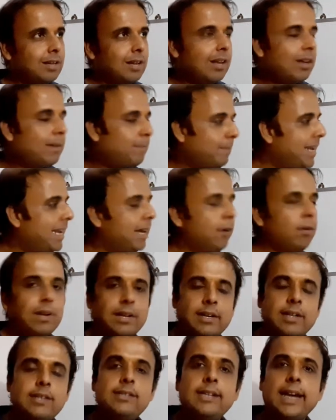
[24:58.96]
make our
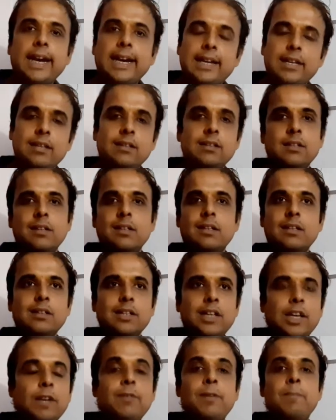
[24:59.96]
understanding
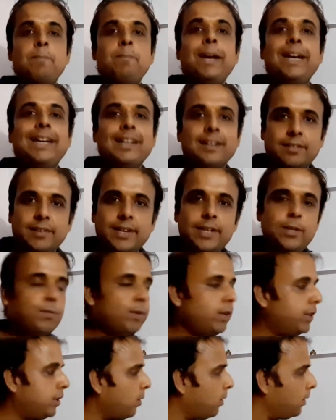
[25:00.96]
even better, right,
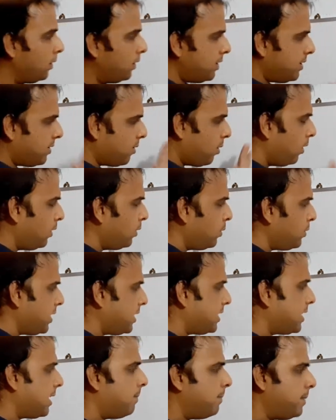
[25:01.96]
with all those
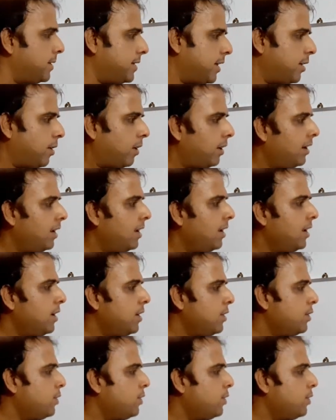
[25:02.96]
examples and all. So